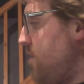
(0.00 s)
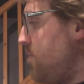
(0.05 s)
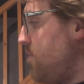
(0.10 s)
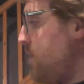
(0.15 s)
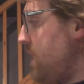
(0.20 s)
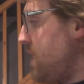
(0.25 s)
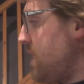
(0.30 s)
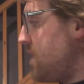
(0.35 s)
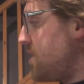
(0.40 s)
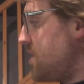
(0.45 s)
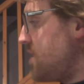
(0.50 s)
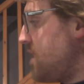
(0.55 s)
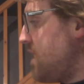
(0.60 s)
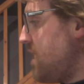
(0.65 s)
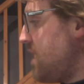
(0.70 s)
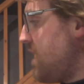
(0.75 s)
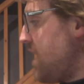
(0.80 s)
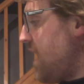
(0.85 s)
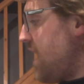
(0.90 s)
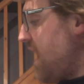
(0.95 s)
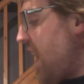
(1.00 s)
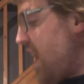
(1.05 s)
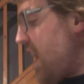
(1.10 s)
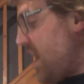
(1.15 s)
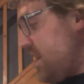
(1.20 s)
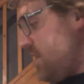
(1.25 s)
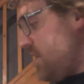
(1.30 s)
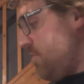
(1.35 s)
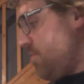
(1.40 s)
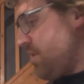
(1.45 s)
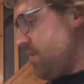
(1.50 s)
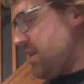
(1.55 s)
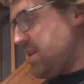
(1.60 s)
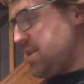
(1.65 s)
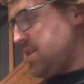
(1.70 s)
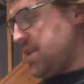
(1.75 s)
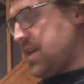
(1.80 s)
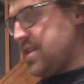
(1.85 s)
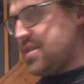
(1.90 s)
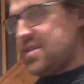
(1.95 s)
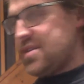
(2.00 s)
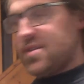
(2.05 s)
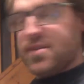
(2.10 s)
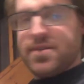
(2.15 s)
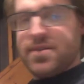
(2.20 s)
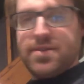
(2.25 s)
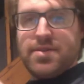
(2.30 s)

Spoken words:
beds and a princess.